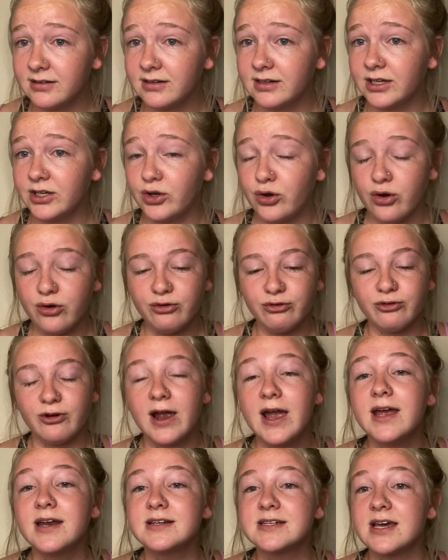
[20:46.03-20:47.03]
and you're
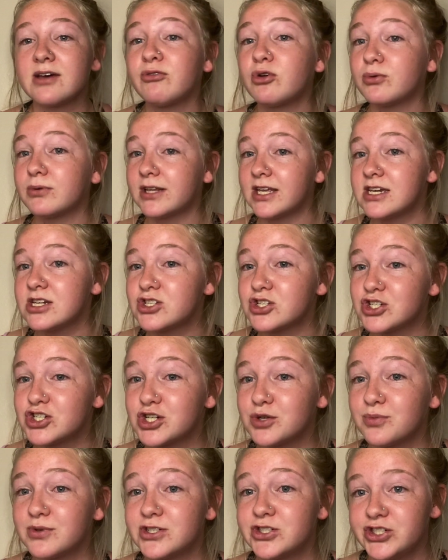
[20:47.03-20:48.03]
afraid to have a
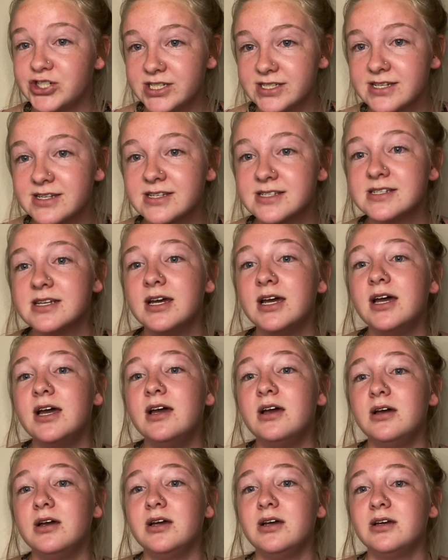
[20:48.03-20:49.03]
relationship with Jesus,
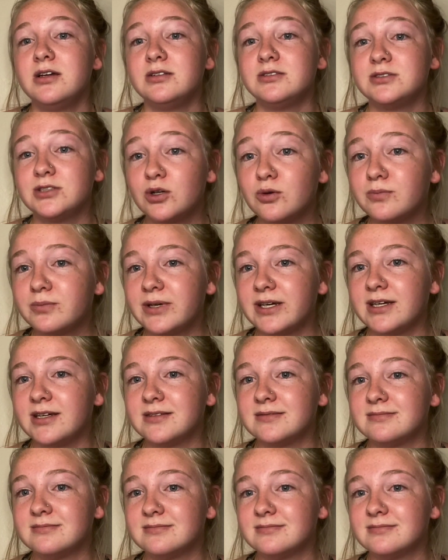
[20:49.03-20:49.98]
don't be.